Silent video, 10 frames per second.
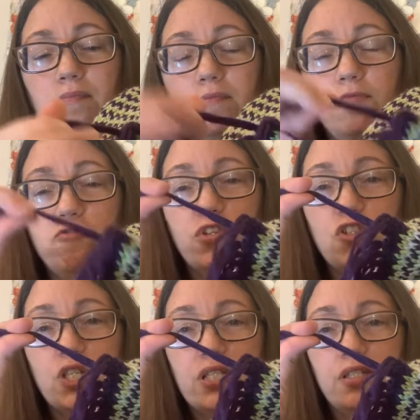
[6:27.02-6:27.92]

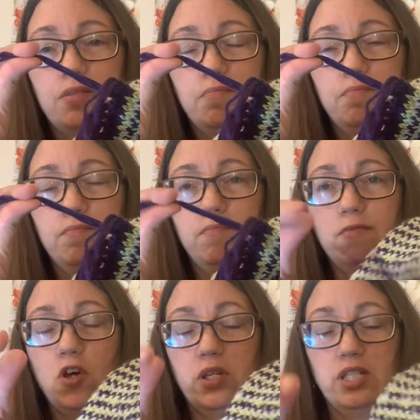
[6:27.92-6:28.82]
fringes
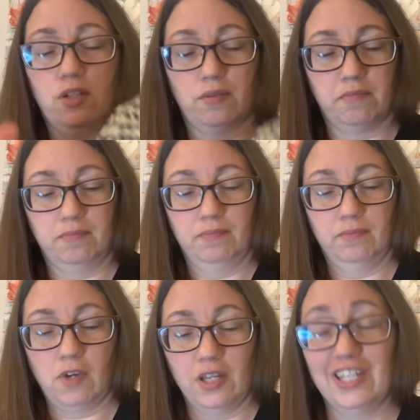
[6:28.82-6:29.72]
on here,
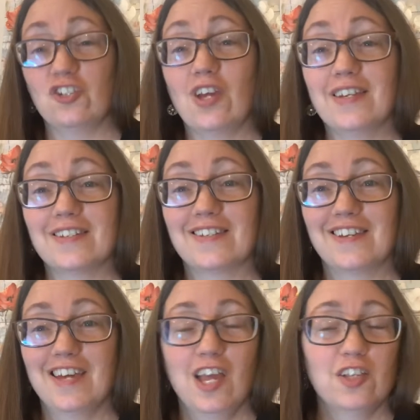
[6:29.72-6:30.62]
on each end.
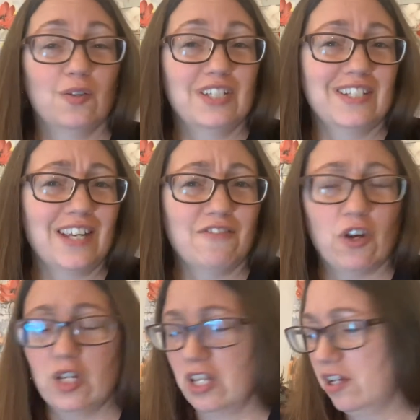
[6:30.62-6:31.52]
So it didn't take
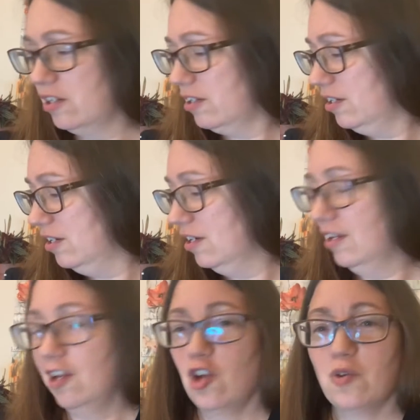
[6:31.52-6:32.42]
very long.
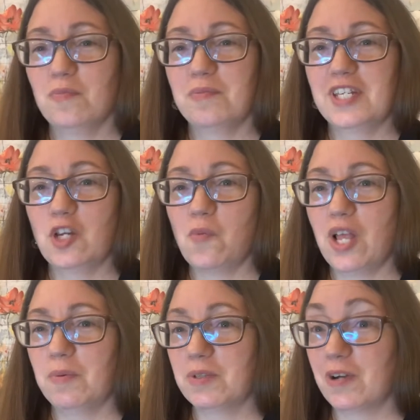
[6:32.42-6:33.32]
Did it while
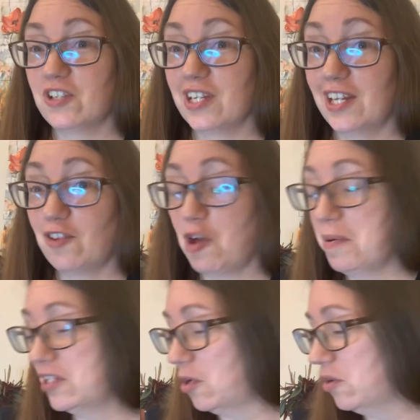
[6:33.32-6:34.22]
I was watching another
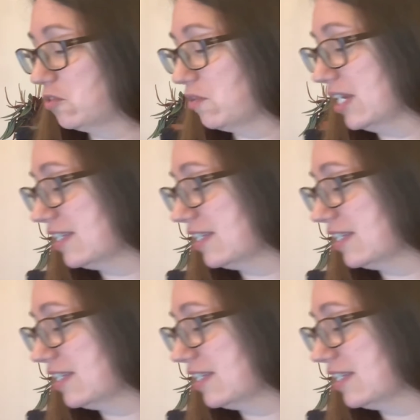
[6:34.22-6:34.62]
episode of Grey's